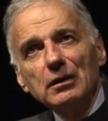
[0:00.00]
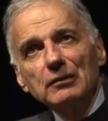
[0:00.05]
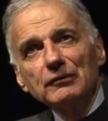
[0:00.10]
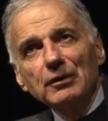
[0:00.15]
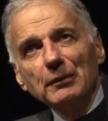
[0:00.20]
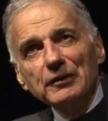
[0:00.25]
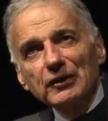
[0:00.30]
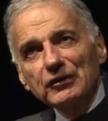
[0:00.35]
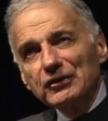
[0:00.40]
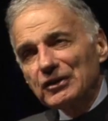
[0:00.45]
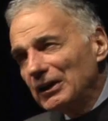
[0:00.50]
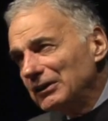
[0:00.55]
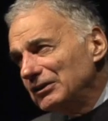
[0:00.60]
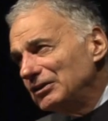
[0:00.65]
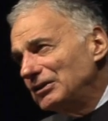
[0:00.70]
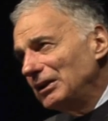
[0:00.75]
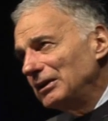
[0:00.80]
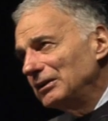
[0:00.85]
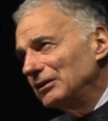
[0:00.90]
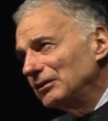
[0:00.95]
from the
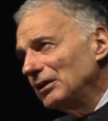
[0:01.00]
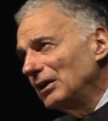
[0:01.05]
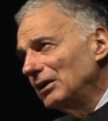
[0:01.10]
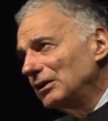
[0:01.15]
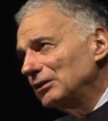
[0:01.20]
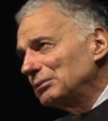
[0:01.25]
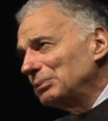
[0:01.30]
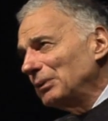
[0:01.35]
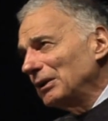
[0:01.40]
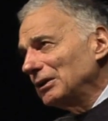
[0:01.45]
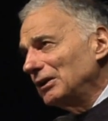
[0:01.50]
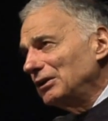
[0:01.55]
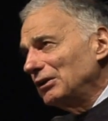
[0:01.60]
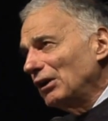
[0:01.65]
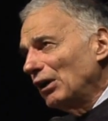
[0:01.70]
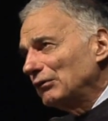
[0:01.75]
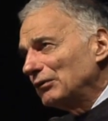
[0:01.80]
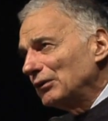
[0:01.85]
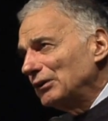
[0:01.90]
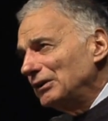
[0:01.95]
60s, spilling
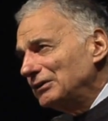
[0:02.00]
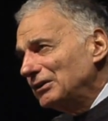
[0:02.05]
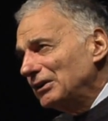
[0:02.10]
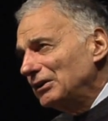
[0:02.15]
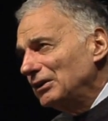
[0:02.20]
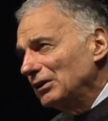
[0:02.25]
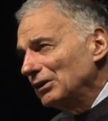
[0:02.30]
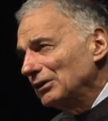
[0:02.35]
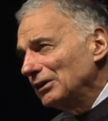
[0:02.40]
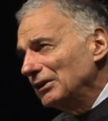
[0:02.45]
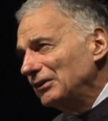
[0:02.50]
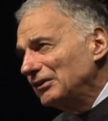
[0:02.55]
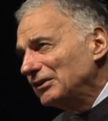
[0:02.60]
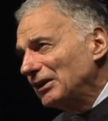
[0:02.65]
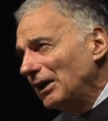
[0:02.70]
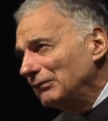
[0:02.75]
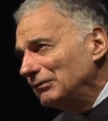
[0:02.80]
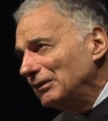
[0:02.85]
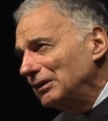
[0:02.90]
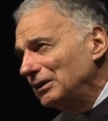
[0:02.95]
over into the early
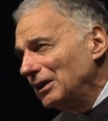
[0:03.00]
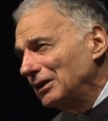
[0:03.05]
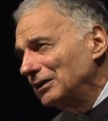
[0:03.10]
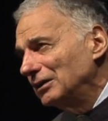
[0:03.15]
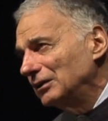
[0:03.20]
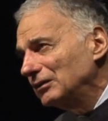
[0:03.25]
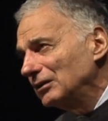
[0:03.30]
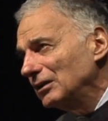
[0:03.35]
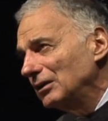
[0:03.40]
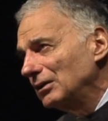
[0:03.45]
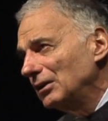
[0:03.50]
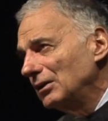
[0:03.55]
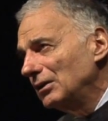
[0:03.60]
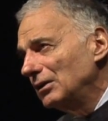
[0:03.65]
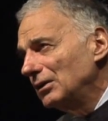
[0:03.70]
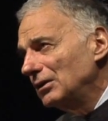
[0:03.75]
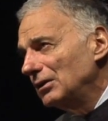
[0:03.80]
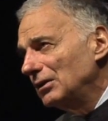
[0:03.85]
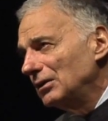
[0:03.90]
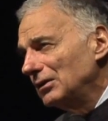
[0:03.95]
70s.
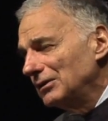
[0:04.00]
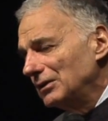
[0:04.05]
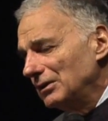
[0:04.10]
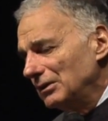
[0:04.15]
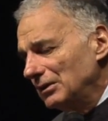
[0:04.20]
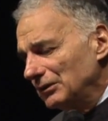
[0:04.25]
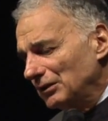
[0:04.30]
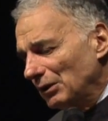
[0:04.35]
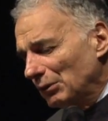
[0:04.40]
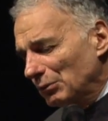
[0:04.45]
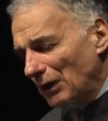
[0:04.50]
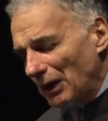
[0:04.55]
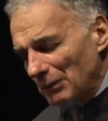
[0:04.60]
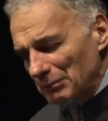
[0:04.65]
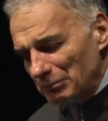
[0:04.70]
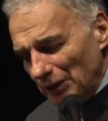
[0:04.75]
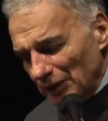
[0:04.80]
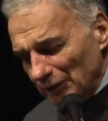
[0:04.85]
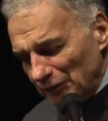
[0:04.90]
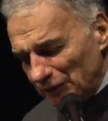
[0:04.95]
The
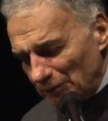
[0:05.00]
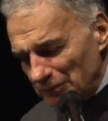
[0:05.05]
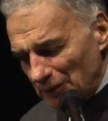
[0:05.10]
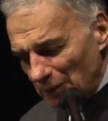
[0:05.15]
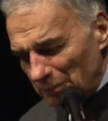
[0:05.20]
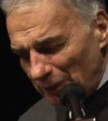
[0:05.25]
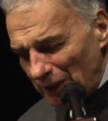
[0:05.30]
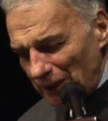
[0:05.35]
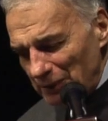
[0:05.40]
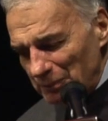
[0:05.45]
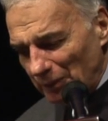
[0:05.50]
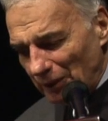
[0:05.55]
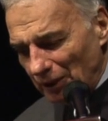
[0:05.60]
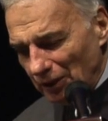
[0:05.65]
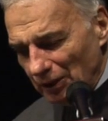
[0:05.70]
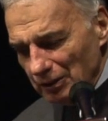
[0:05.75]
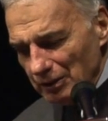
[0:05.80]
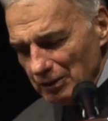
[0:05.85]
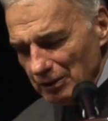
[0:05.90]
rumble from the people.